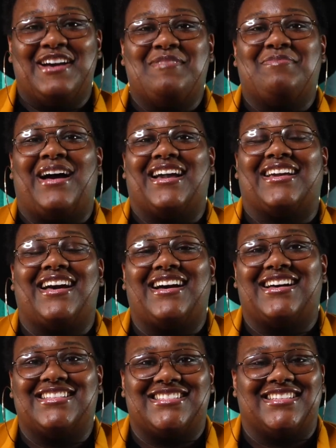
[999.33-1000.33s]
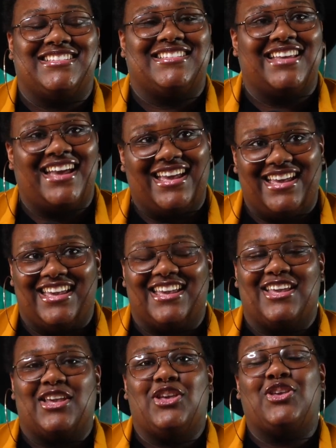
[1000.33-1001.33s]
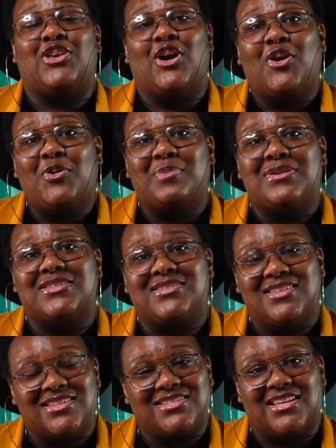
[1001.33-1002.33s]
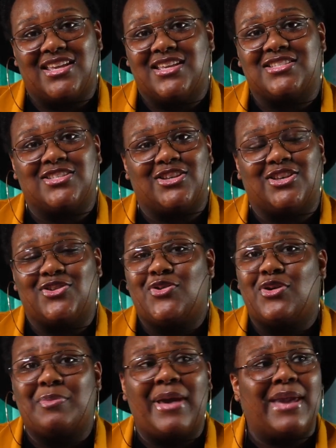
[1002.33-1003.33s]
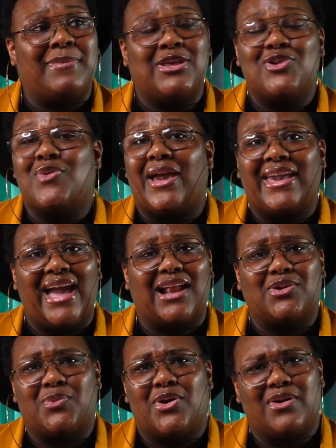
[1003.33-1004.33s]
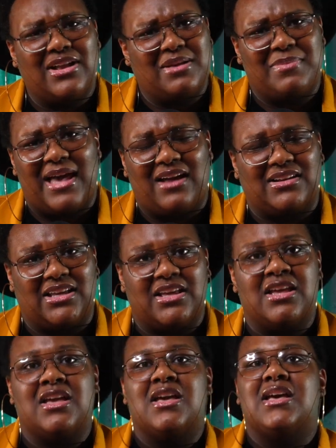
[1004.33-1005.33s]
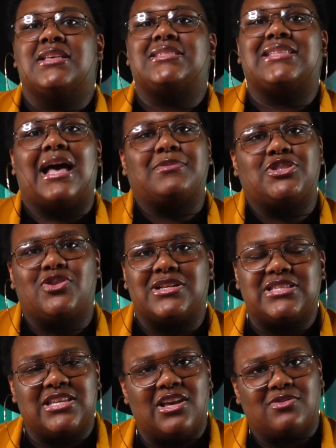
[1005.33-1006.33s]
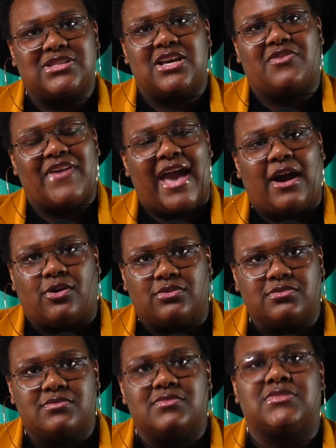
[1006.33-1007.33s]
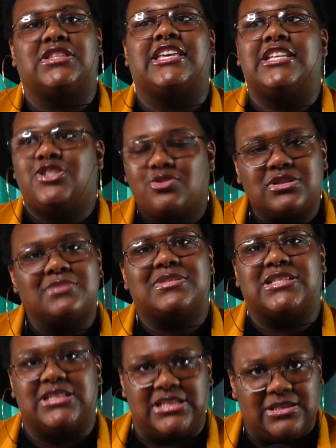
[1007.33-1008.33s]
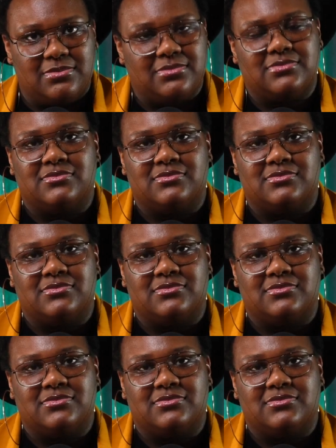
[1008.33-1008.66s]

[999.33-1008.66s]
By God, today, your position is secure. Baby, you ain't got to worry about it. Stop stressing yourself out. Get you some sleep.